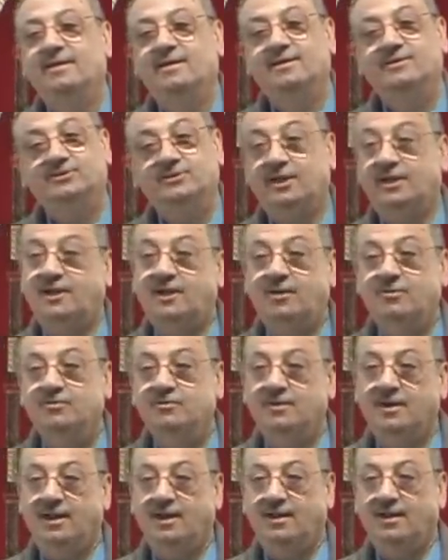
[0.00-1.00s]

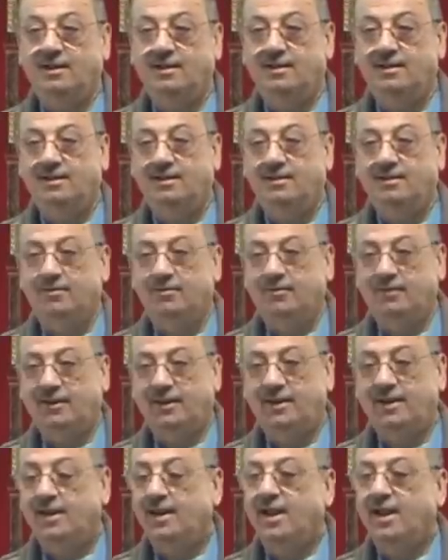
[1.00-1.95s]
Shakauna. Okay.